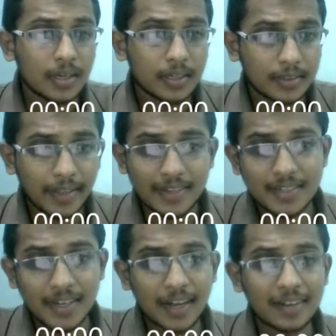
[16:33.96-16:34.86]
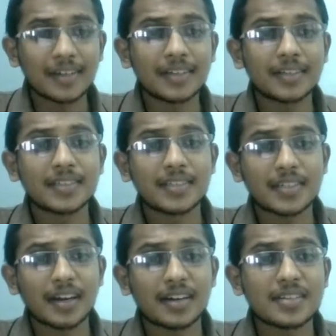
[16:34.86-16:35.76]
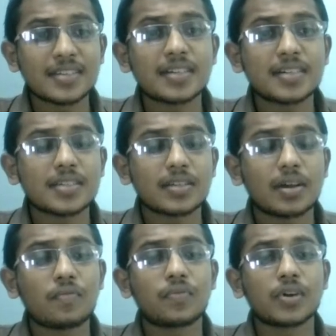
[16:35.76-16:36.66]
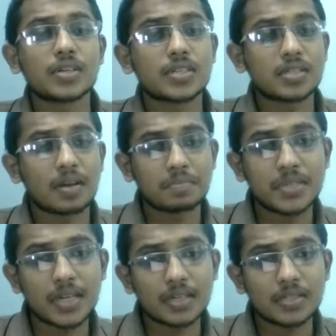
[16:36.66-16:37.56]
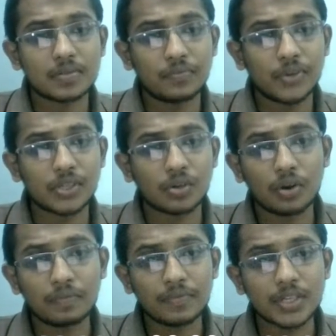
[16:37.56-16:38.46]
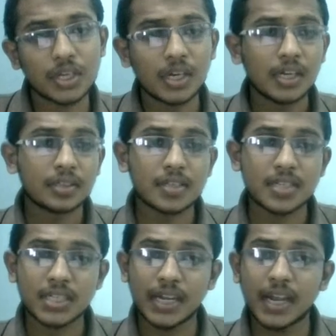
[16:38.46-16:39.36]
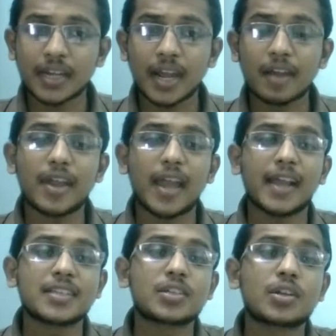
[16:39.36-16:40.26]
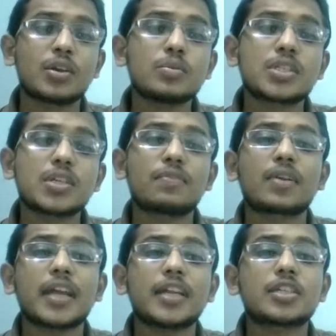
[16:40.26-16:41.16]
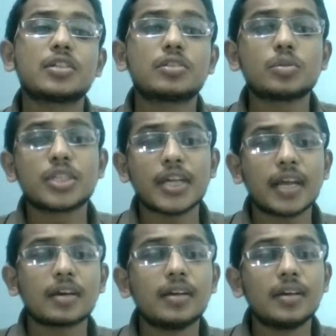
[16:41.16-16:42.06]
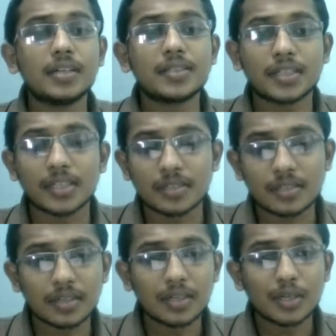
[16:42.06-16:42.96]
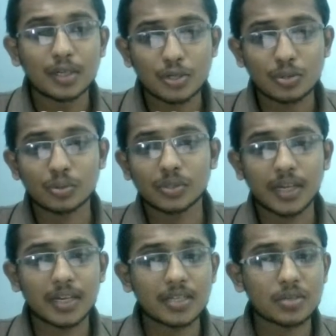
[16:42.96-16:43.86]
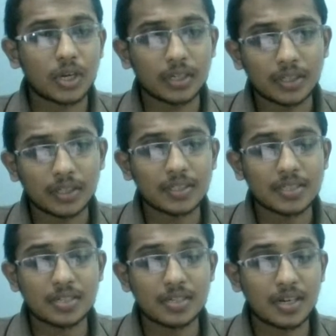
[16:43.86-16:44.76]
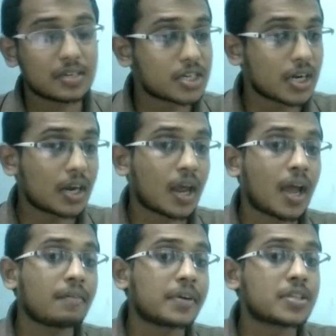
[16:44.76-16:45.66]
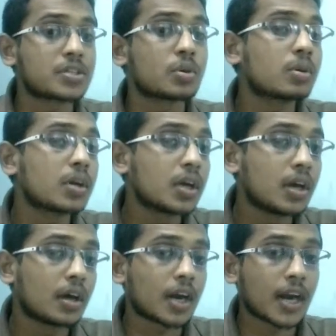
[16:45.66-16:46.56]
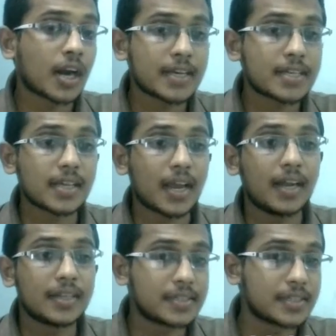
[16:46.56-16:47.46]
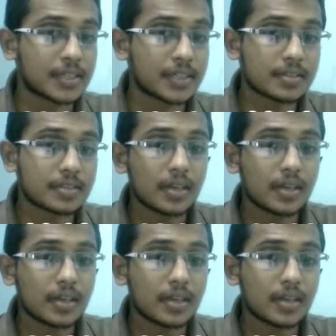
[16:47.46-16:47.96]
The state list concerns of subjects on which the state have exclusive right to take decisions. So that is one thing. The state shall have its own rights and decisions.